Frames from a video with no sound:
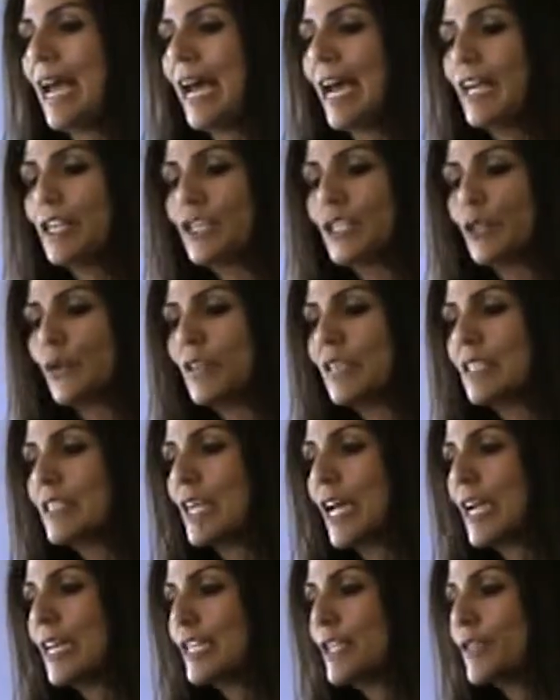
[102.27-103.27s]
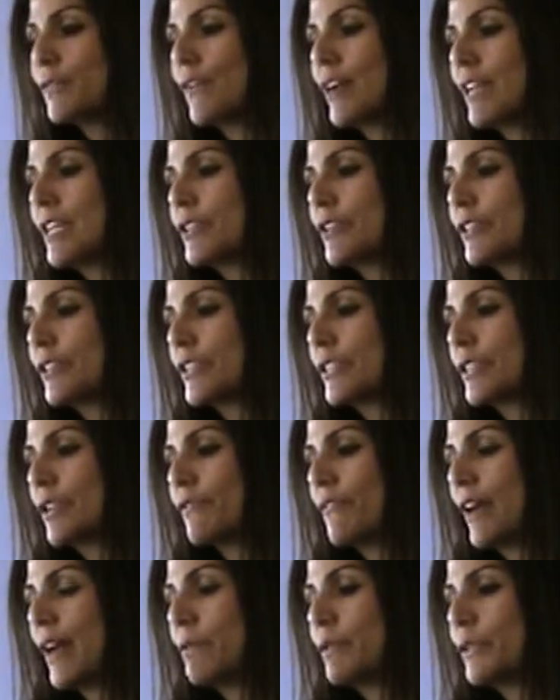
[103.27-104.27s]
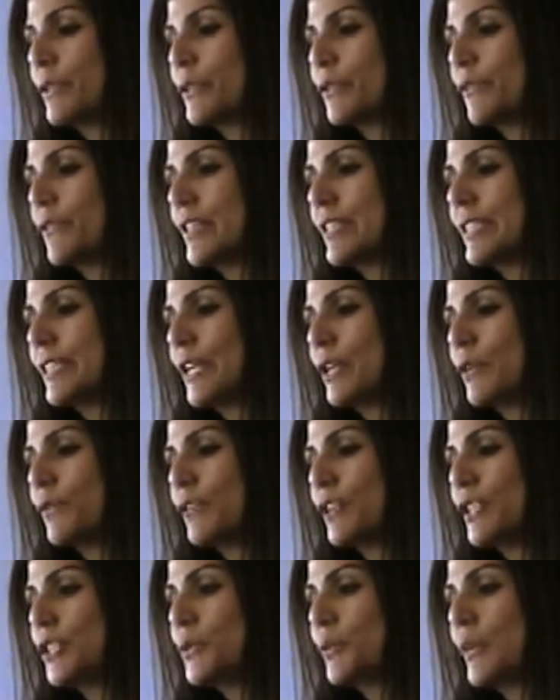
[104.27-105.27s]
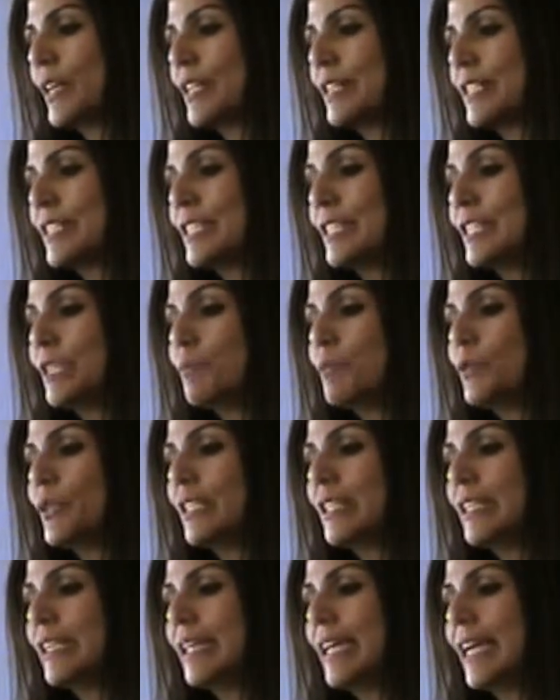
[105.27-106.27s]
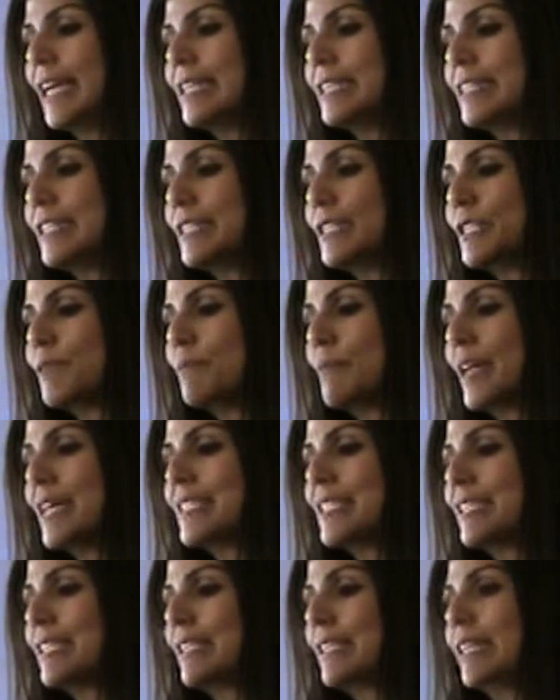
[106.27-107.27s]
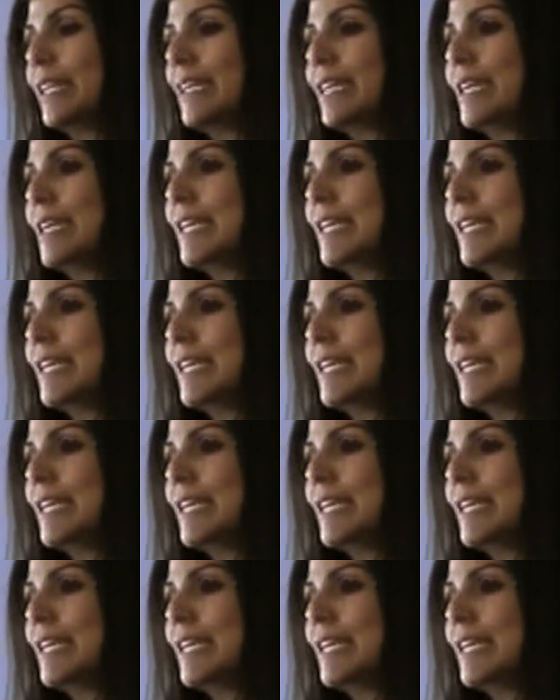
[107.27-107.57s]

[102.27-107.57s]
And so the Zionist founders of the State of Israel deliberately and systematically